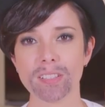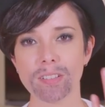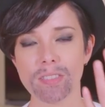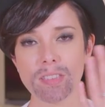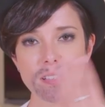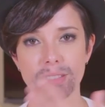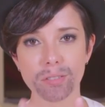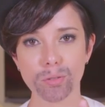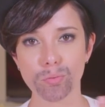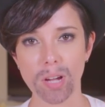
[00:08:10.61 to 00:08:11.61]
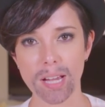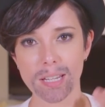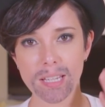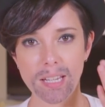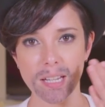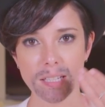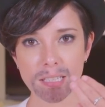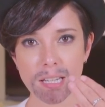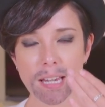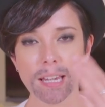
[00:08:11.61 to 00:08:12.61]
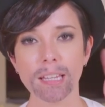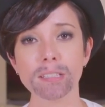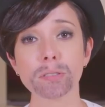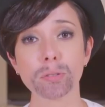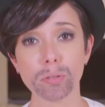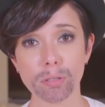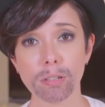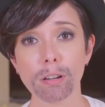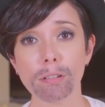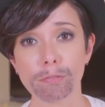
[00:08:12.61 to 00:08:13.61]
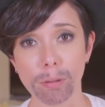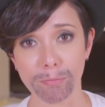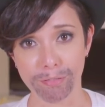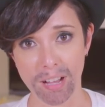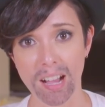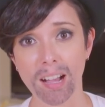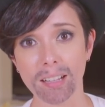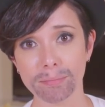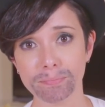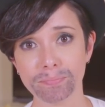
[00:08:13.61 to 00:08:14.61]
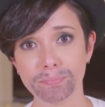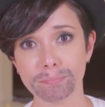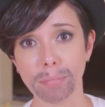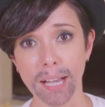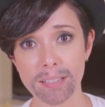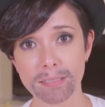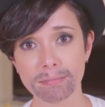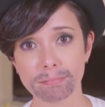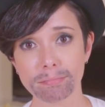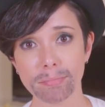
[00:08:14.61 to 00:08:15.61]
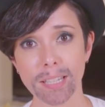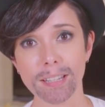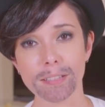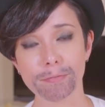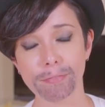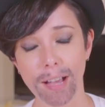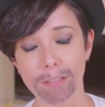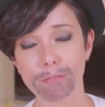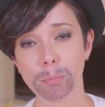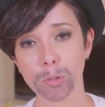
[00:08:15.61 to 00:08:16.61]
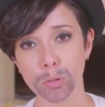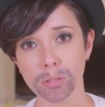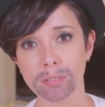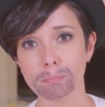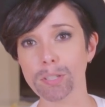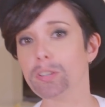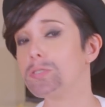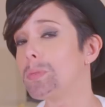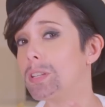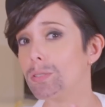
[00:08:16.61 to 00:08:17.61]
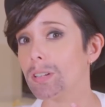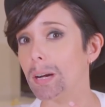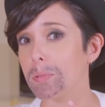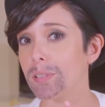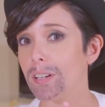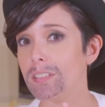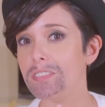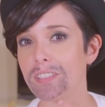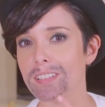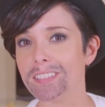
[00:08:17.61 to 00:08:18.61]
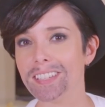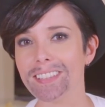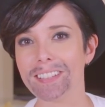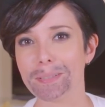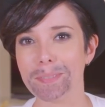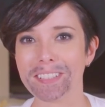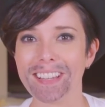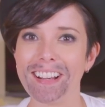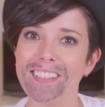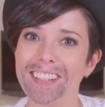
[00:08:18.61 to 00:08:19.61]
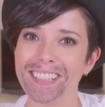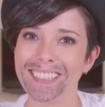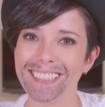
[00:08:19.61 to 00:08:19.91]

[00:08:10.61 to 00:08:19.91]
So this look right here is good from far, but it is far from good because when you look up close, you can see that it's mascara.